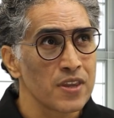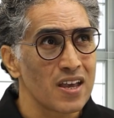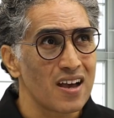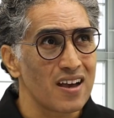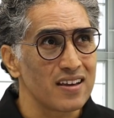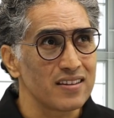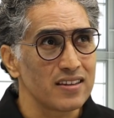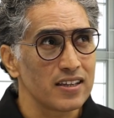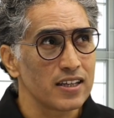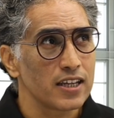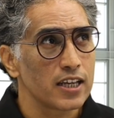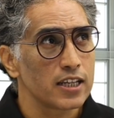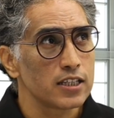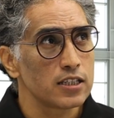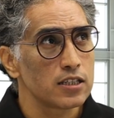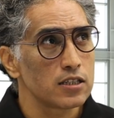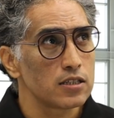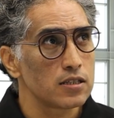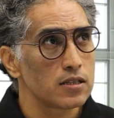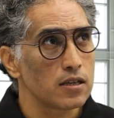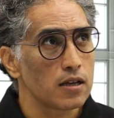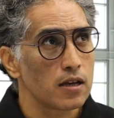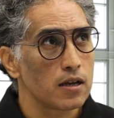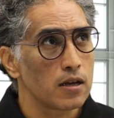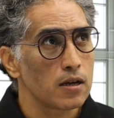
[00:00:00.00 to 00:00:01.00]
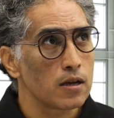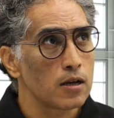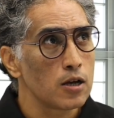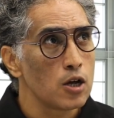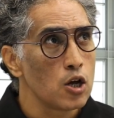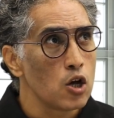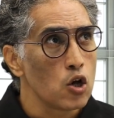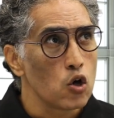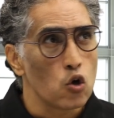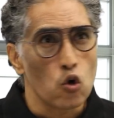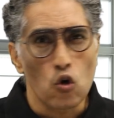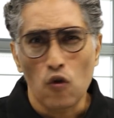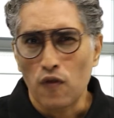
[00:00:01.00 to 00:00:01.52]
I think it's
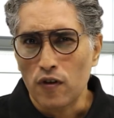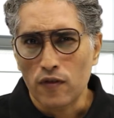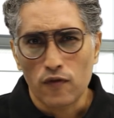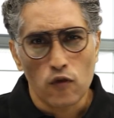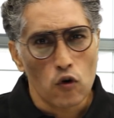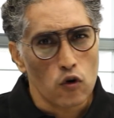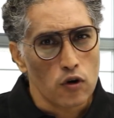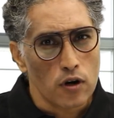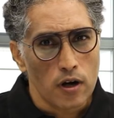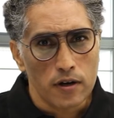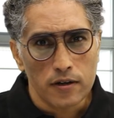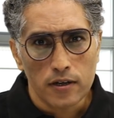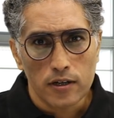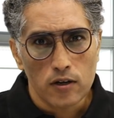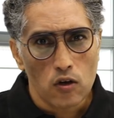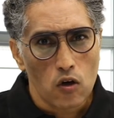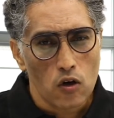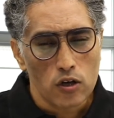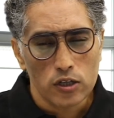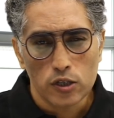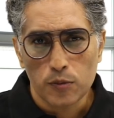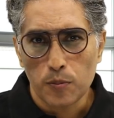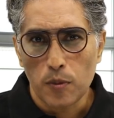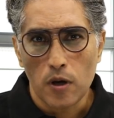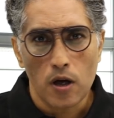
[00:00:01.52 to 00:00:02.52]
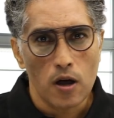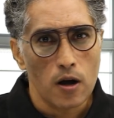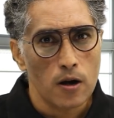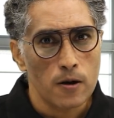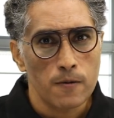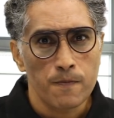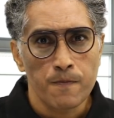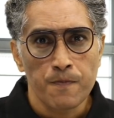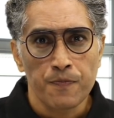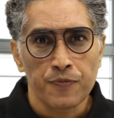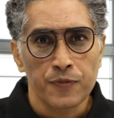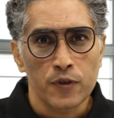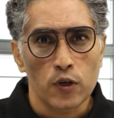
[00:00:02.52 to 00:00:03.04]
over 400 horsepower,